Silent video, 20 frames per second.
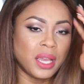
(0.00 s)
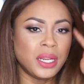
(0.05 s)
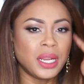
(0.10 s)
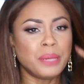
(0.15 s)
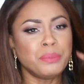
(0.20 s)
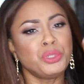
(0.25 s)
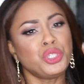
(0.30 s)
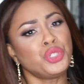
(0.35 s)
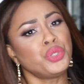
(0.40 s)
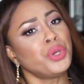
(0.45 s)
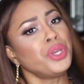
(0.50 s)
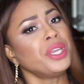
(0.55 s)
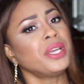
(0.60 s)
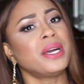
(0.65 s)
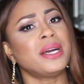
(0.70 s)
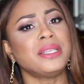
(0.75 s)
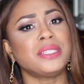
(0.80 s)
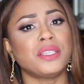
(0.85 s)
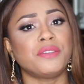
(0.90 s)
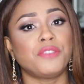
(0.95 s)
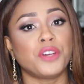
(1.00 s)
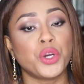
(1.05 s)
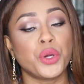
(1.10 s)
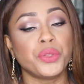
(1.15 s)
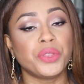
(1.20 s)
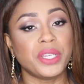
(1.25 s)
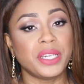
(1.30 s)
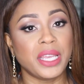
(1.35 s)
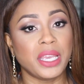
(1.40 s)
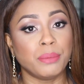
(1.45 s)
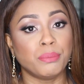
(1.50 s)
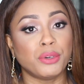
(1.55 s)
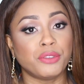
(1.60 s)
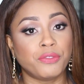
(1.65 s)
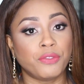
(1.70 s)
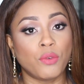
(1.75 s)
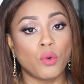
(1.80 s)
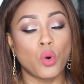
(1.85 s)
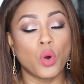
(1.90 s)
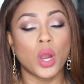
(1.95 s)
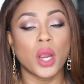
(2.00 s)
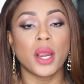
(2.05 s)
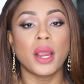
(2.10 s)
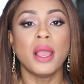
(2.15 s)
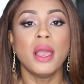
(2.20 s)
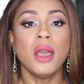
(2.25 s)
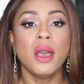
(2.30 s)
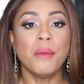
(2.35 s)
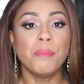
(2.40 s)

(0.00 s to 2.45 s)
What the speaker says: And I'm sure you guys have heard the name before.